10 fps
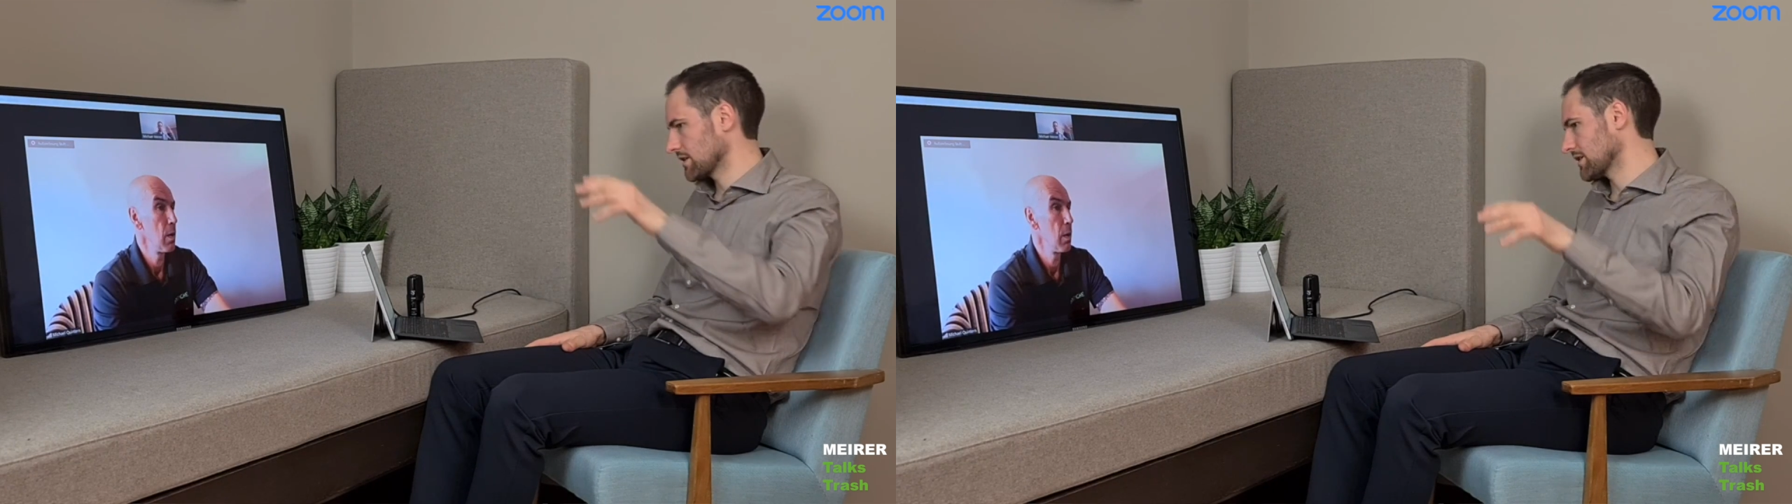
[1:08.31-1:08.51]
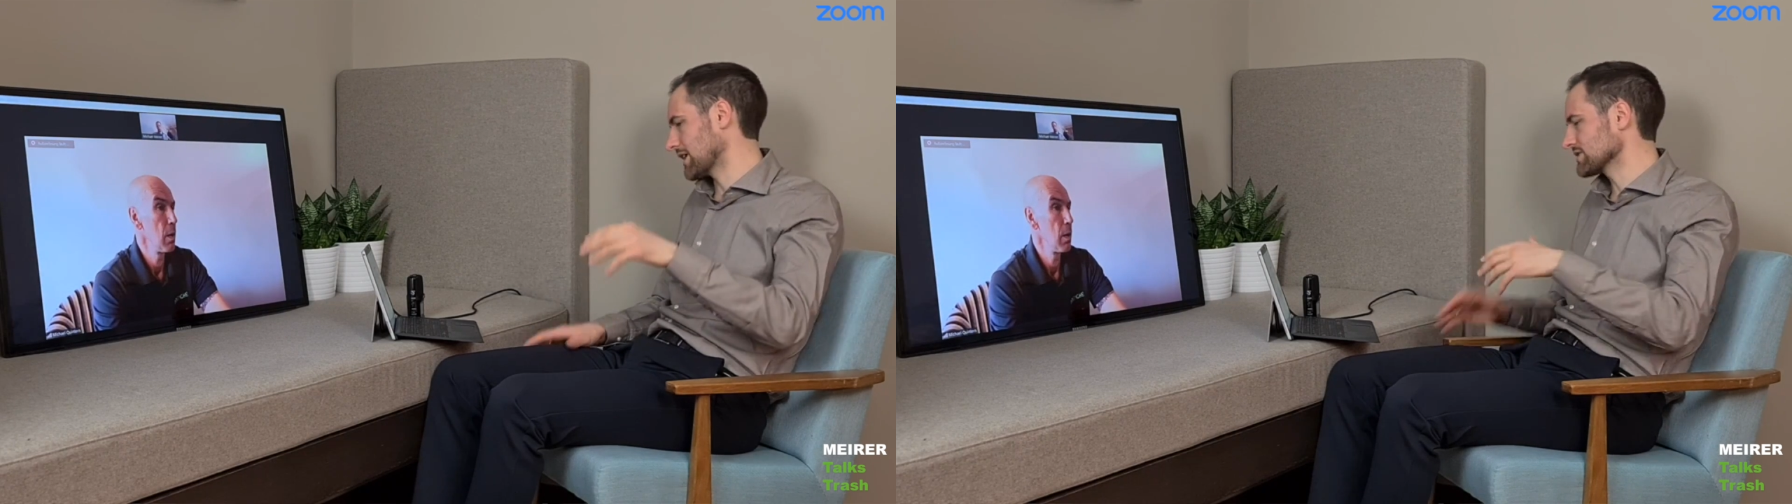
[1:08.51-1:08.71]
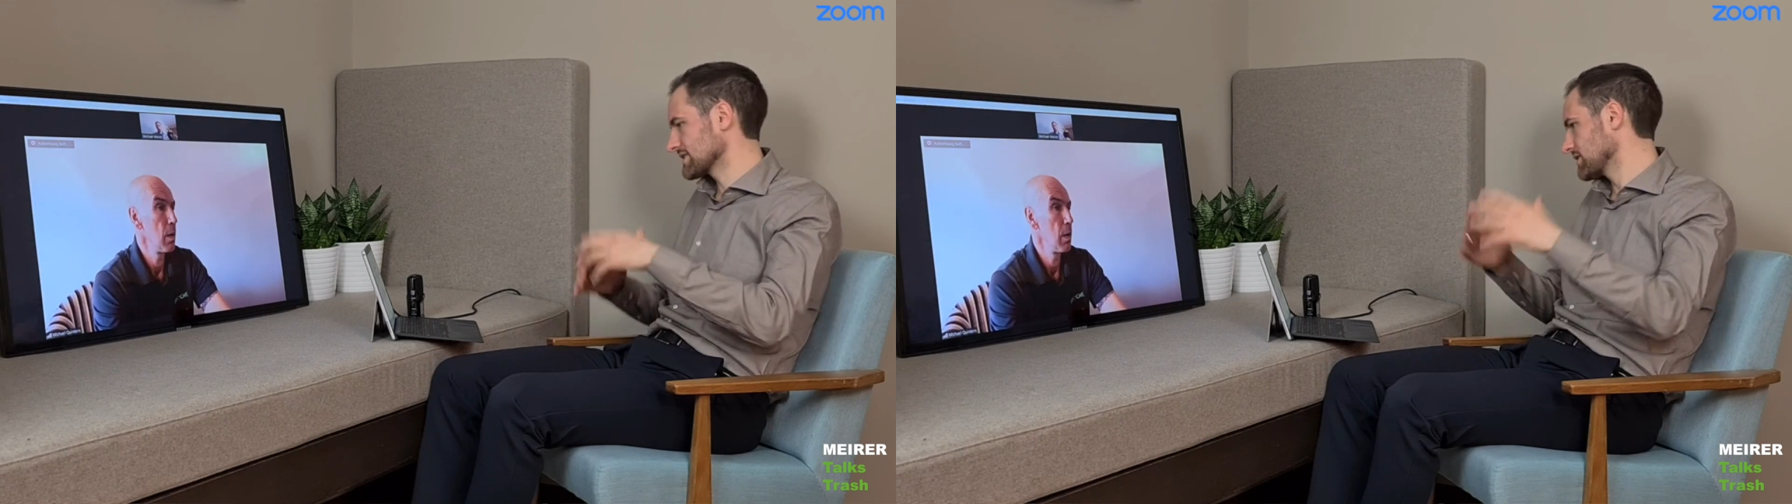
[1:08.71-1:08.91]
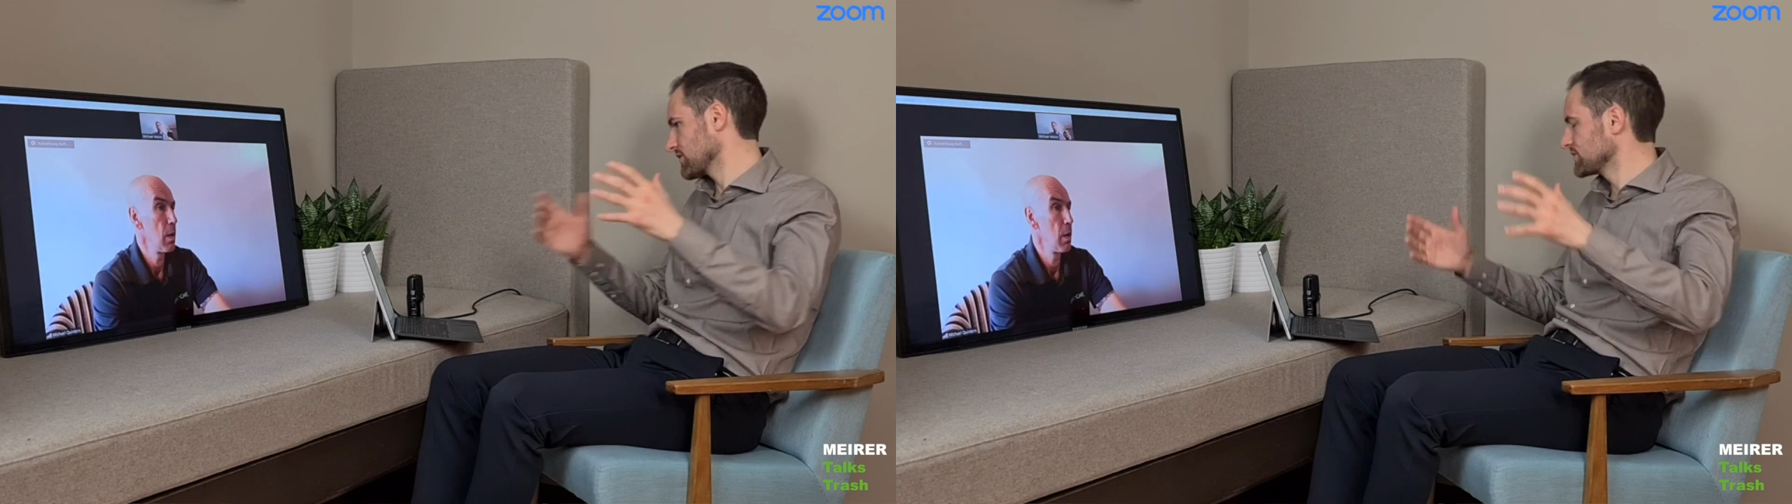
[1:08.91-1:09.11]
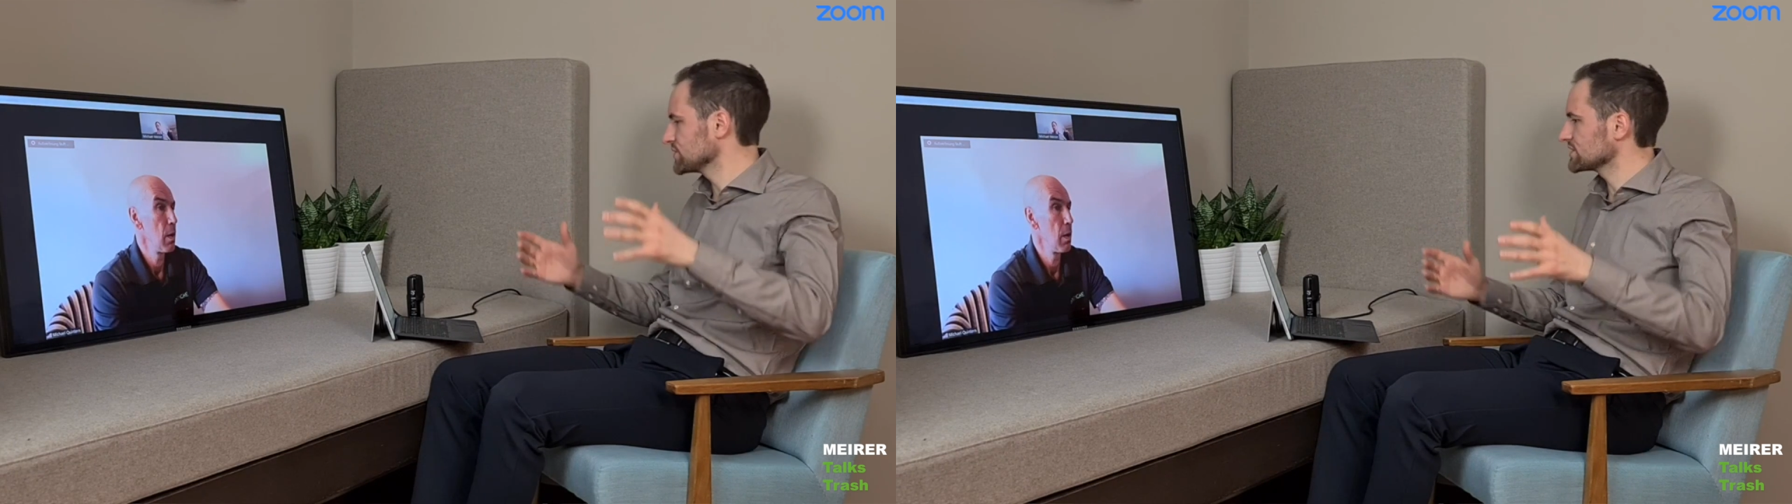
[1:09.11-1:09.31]
outside
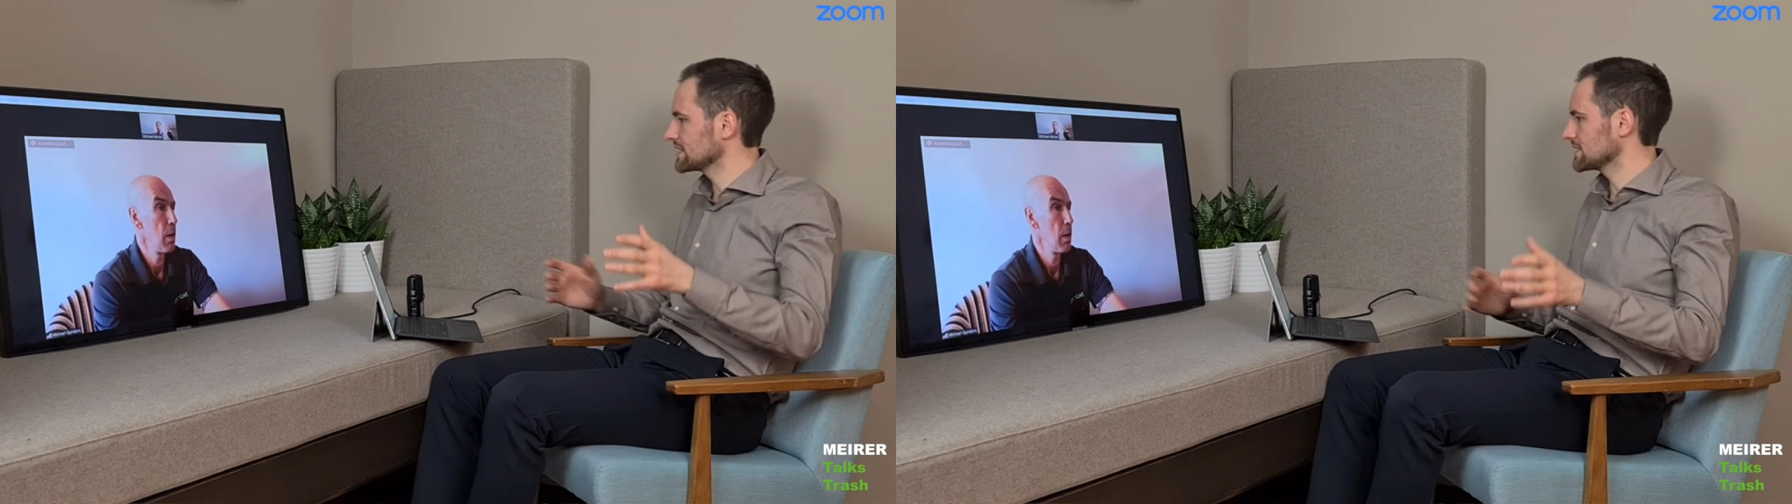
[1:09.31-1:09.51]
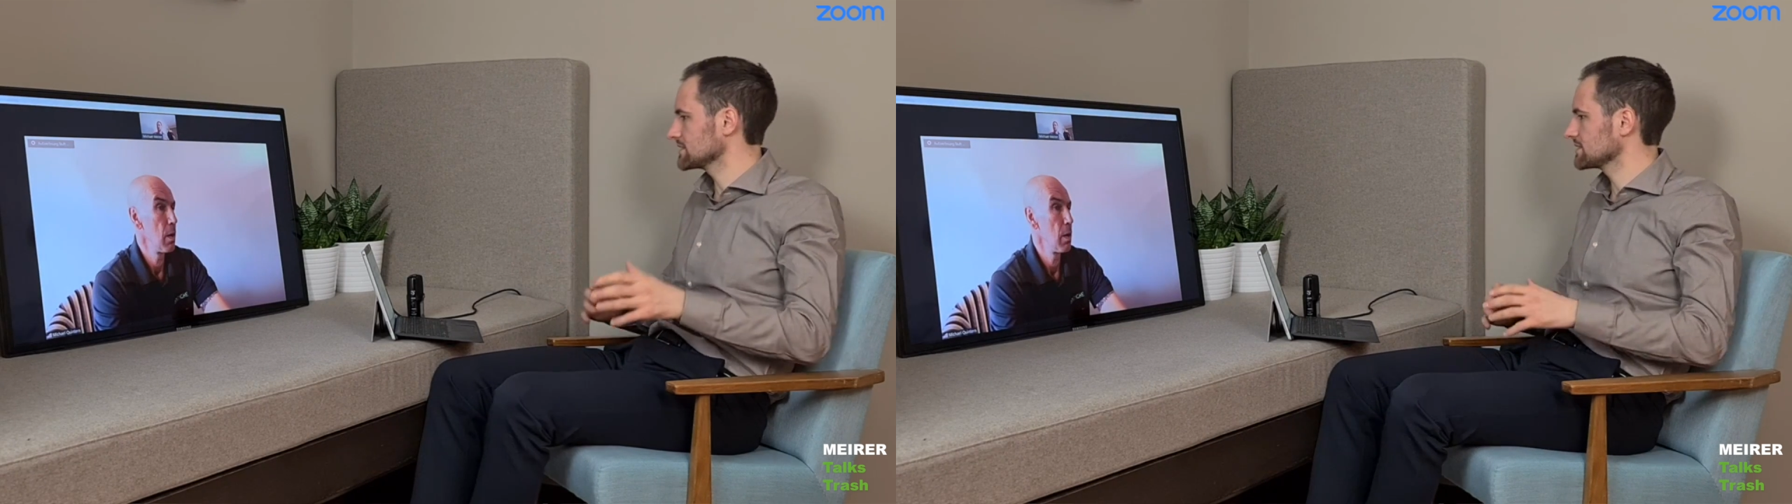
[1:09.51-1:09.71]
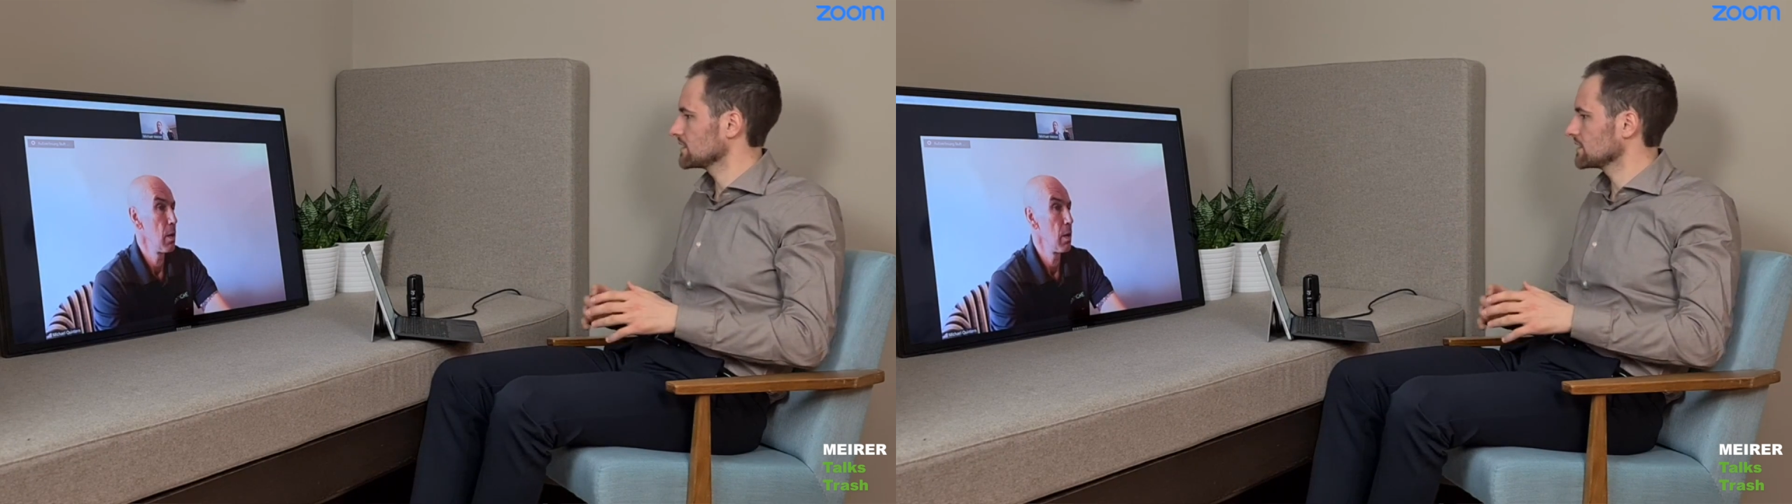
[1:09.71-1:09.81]
of New Zealand,